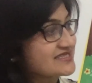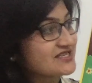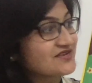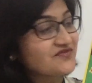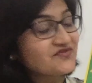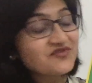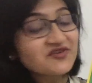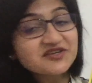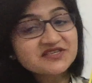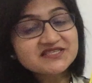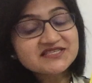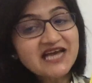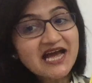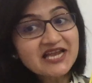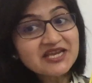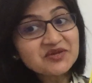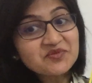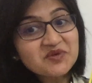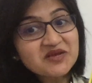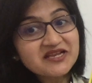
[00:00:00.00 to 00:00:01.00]
the first
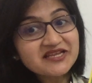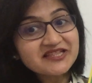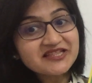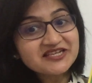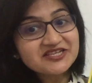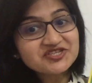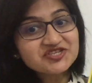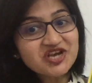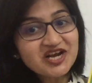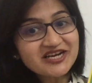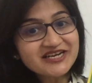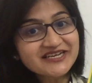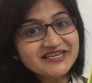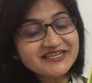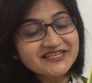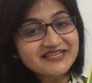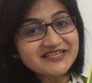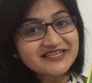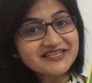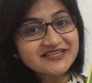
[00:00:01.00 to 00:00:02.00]
animal in the
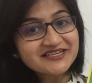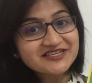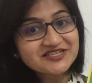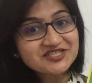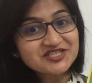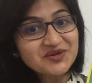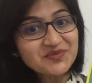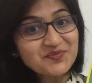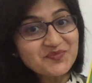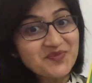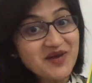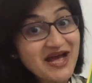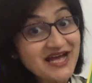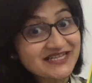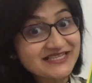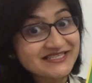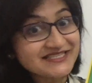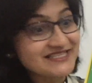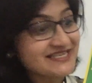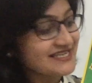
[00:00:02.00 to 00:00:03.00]
jungle,
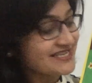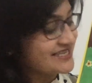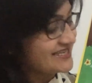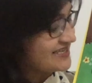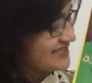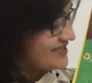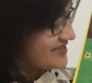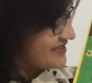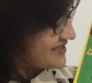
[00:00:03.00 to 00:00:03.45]
chimpanzee.